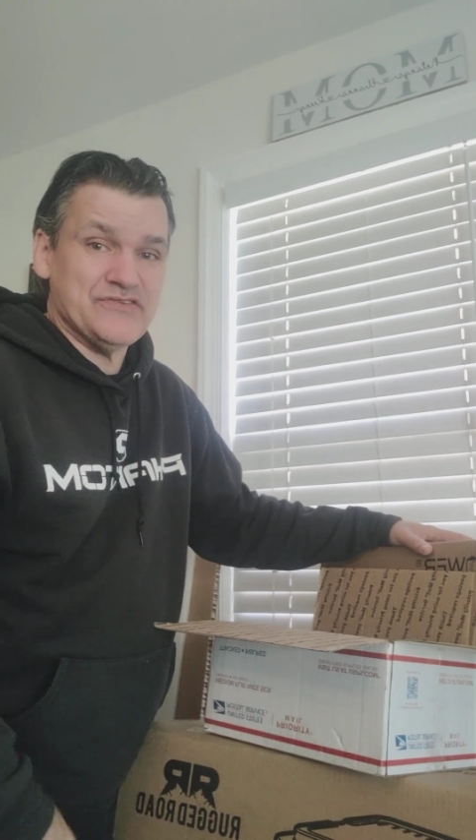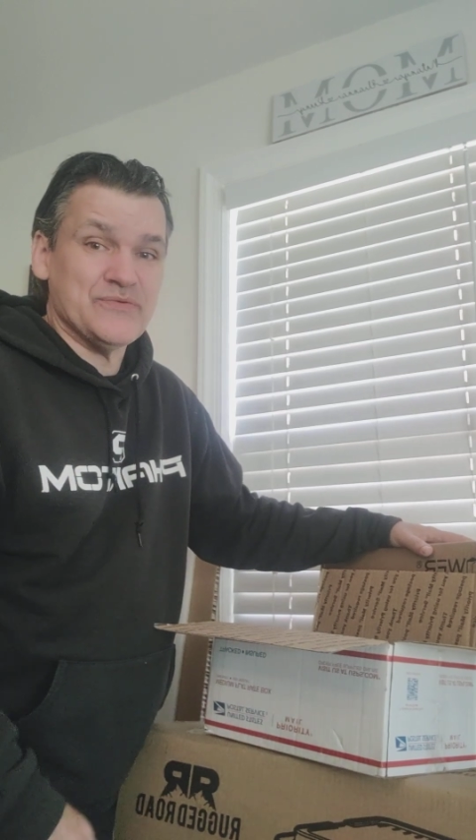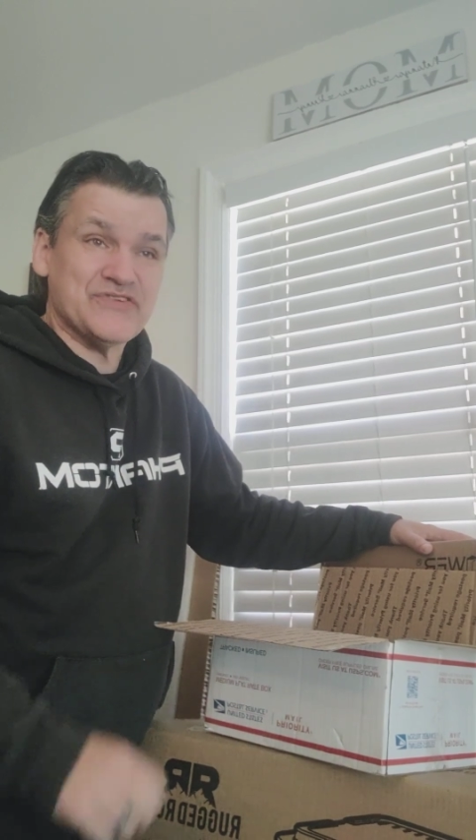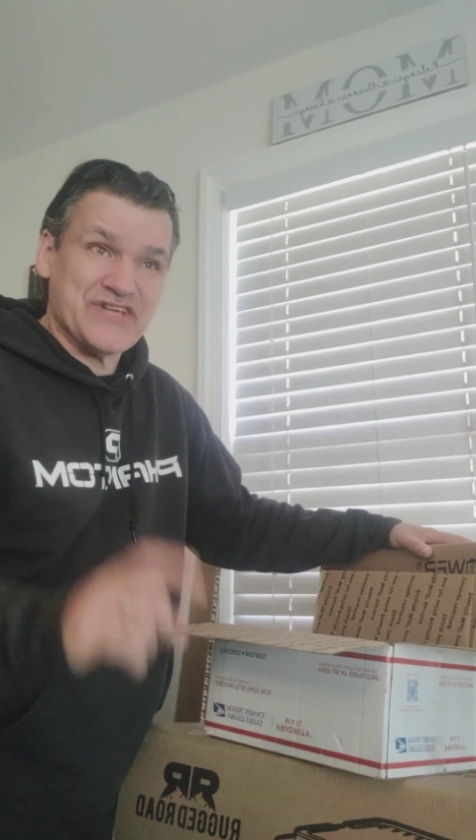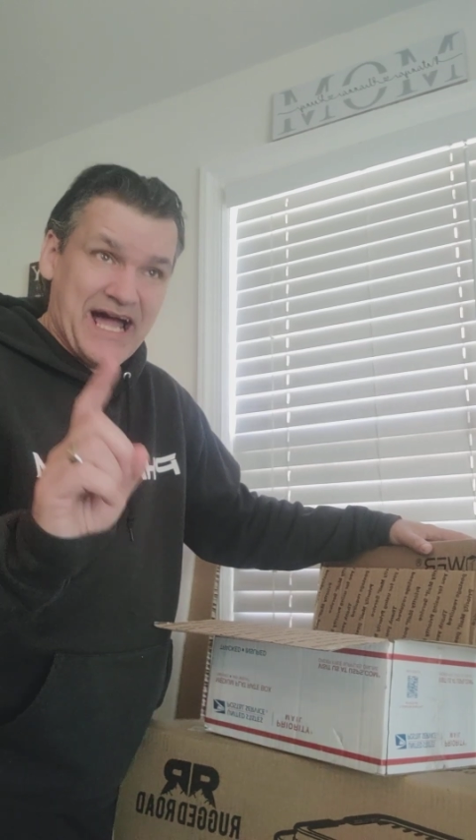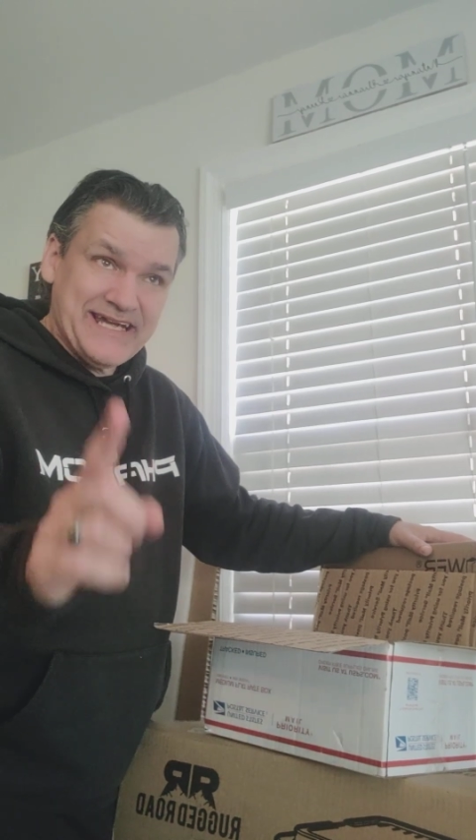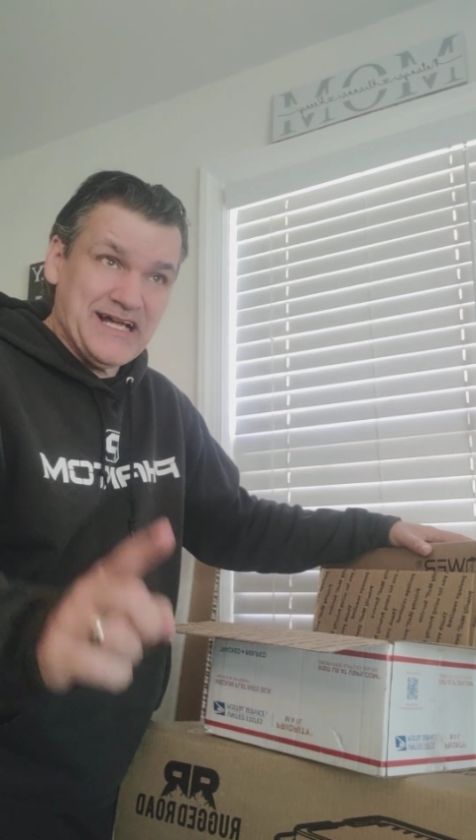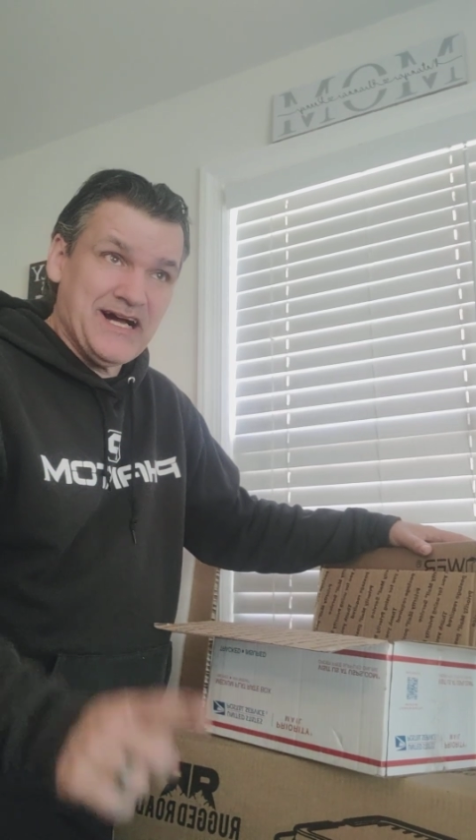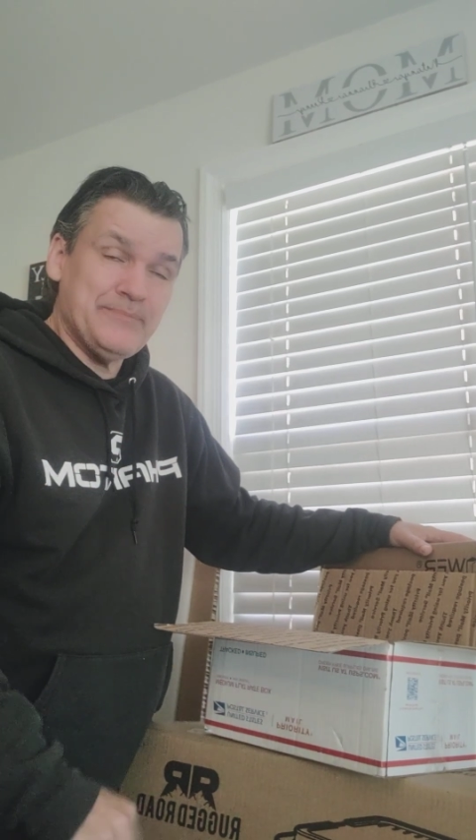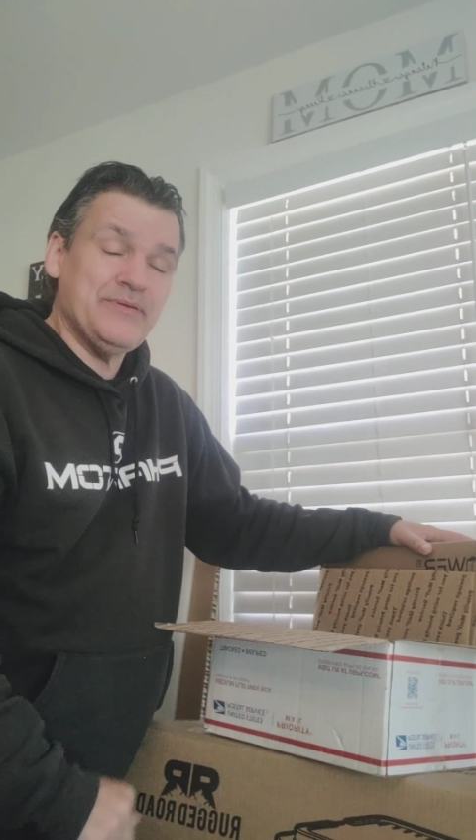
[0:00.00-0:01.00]
So sign
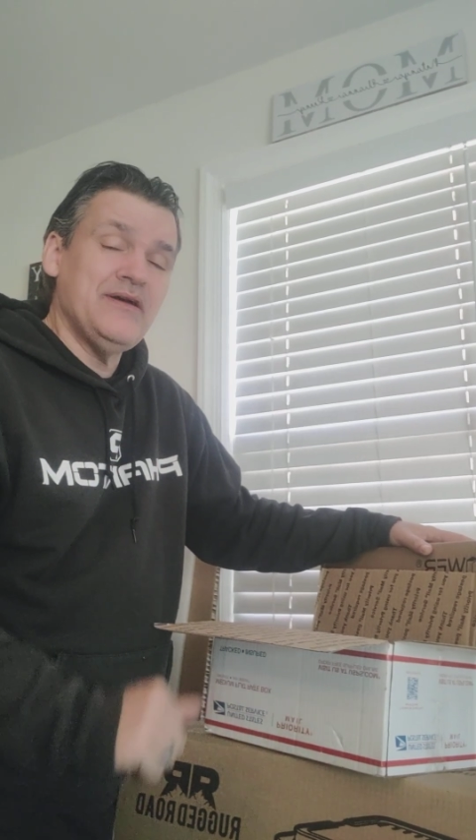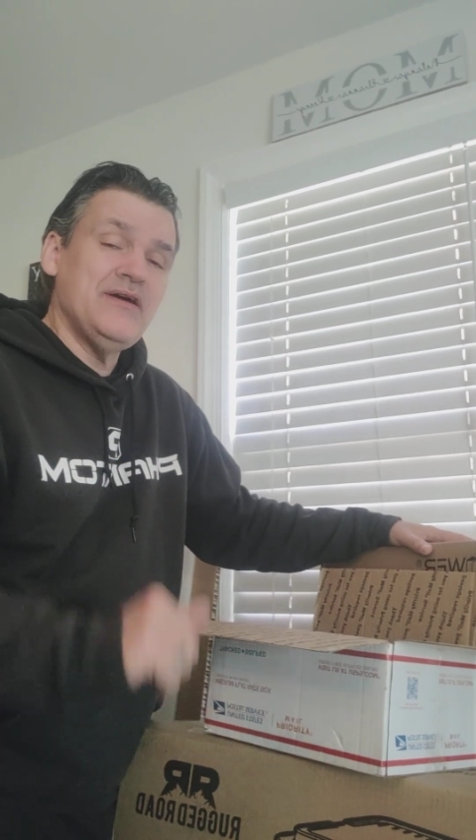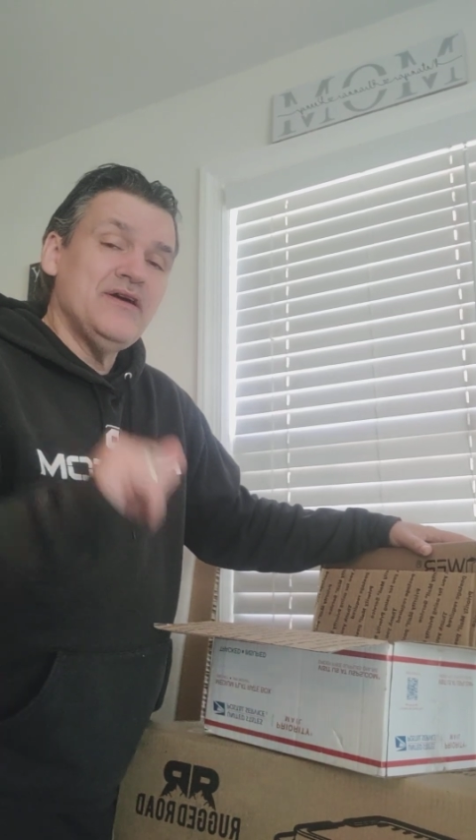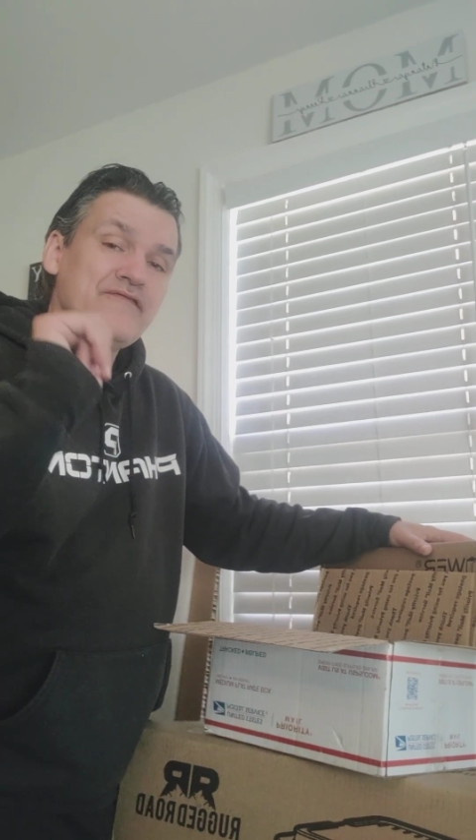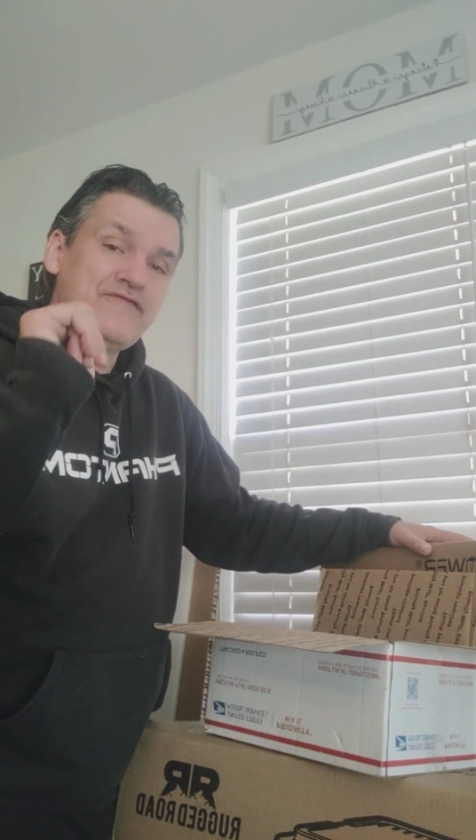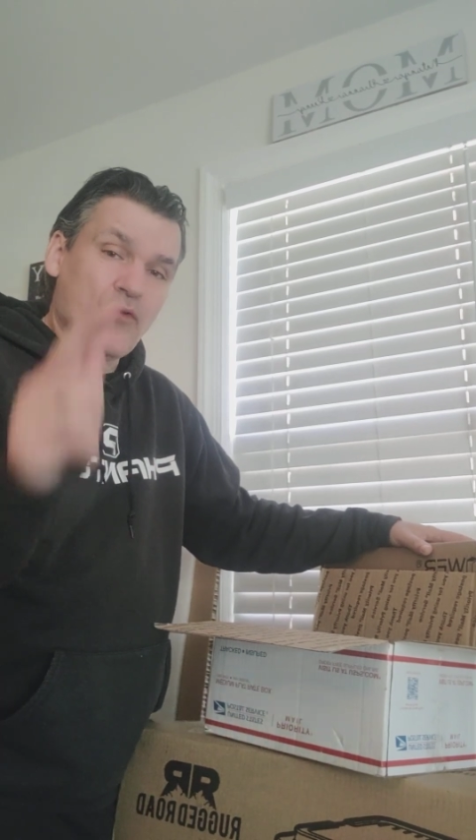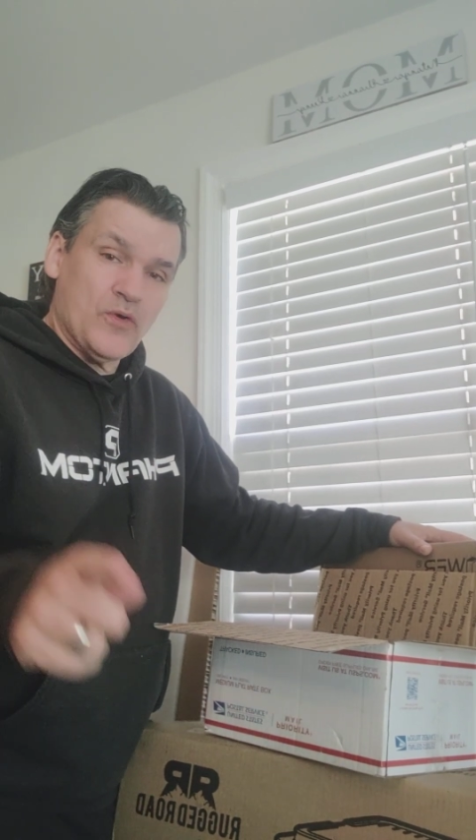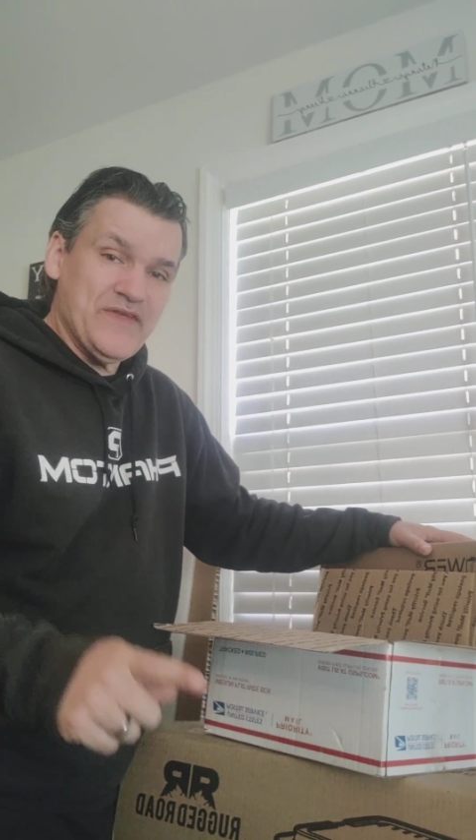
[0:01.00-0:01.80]
up for